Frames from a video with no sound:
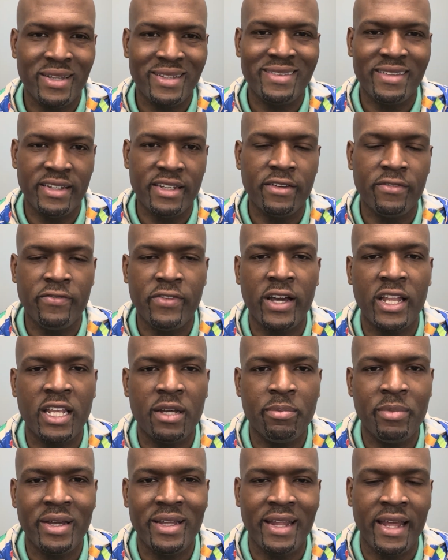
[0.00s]
the
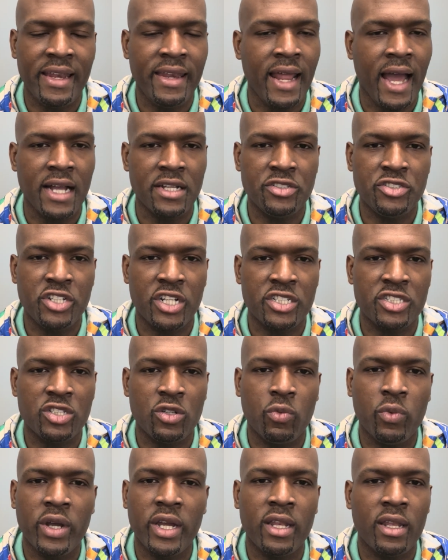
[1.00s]
development and not just the
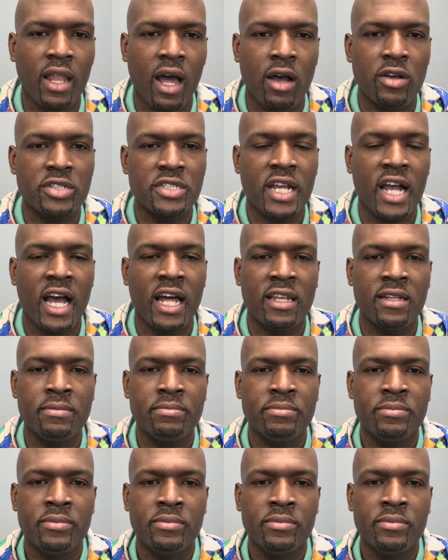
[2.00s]
win-loss column.